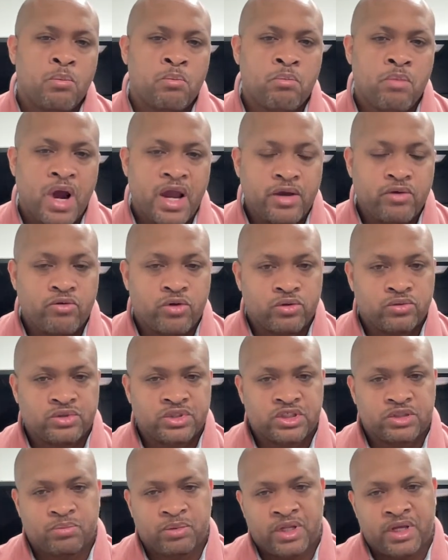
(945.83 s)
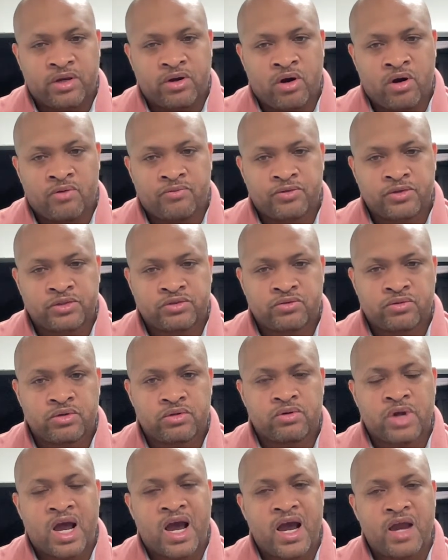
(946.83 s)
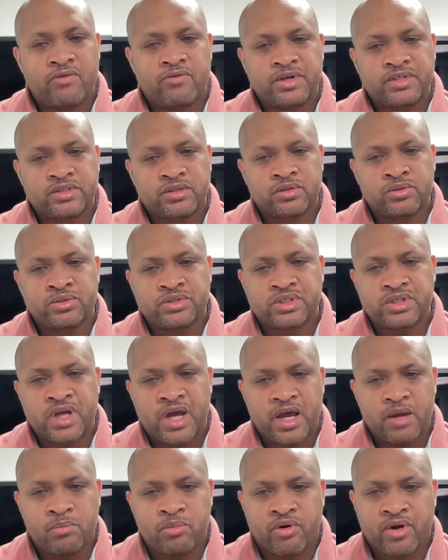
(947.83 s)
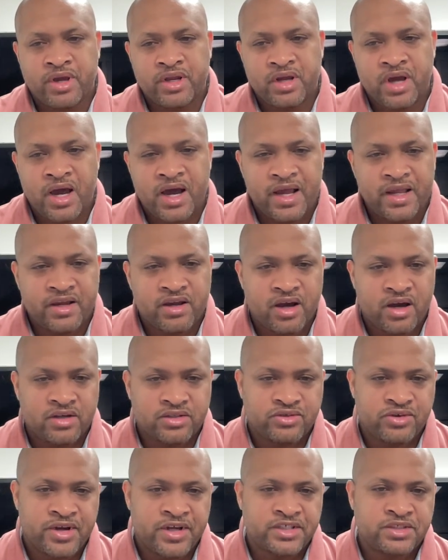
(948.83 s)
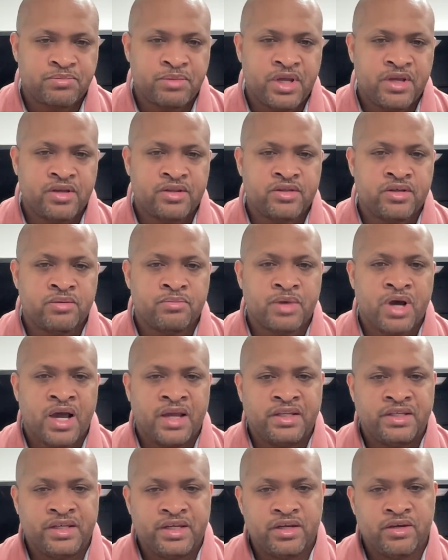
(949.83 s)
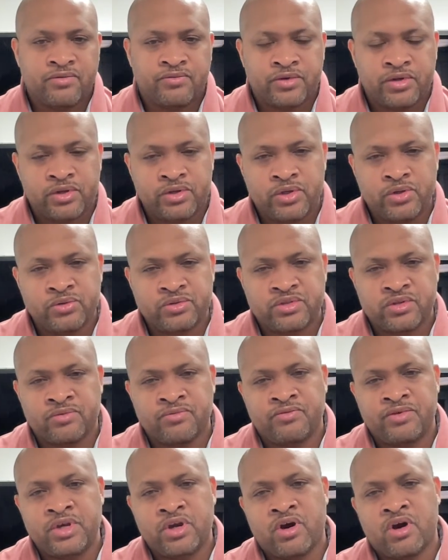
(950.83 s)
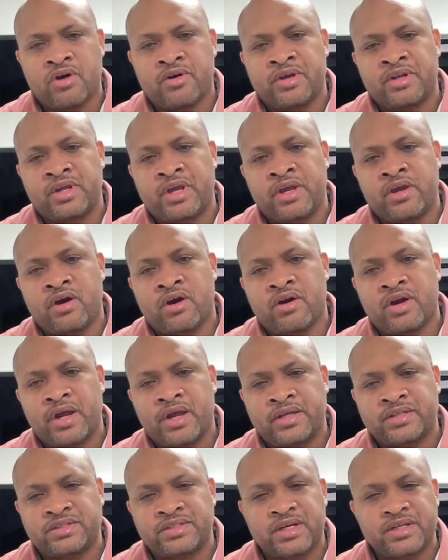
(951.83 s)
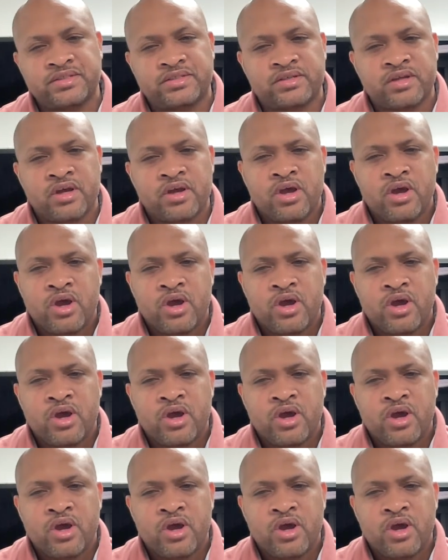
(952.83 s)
micro display offers high resolution, high bright, high contrast, making them ideal for the use of VR and AR headsets,